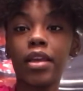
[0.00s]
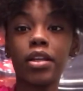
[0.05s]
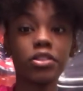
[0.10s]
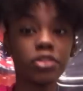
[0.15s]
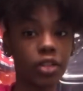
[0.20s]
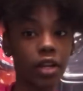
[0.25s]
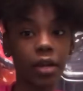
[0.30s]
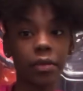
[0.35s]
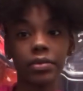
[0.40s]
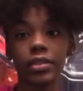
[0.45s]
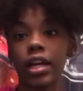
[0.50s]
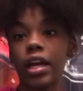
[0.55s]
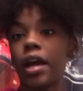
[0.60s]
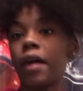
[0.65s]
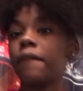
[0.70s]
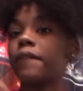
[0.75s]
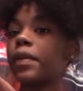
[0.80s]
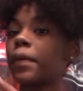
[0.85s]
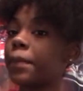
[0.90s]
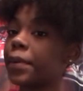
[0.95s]
So they was like,
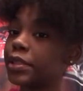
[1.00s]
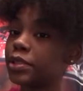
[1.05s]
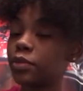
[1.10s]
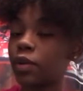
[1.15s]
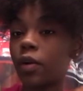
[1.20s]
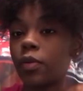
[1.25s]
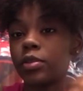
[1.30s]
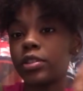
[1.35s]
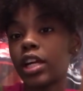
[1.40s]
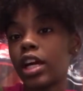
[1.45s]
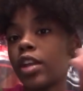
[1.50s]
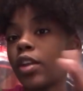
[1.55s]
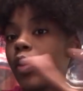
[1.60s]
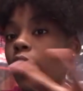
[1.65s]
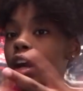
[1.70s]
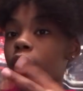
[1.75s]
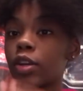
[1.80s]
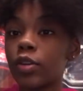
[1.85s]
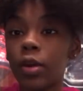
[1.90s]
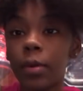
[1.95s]
I'm gonna pitch you on. I was like, no, I
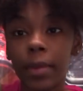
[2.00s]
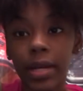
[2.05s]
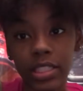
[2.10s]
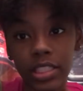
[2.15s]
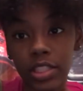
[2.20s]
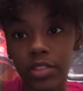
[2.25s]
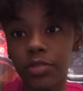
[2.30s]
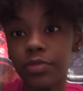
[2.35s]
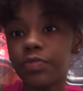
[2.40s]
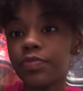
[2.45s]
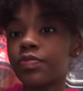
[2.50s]
can do it myself.